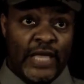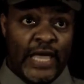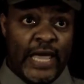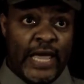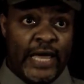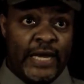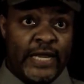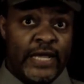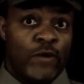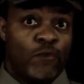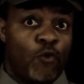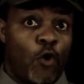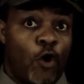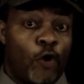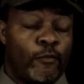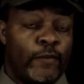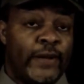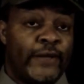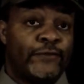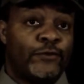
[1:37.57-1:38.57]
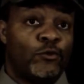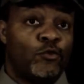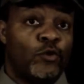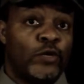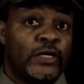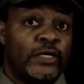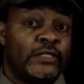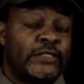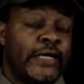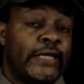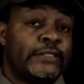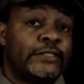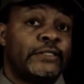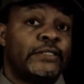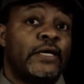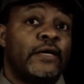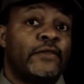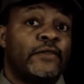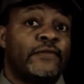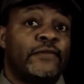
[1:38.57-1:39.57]
and he walked me through it, because that's
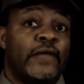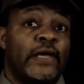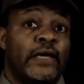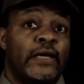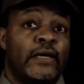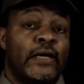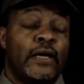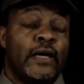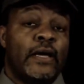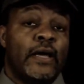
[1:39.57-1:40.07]
another thing.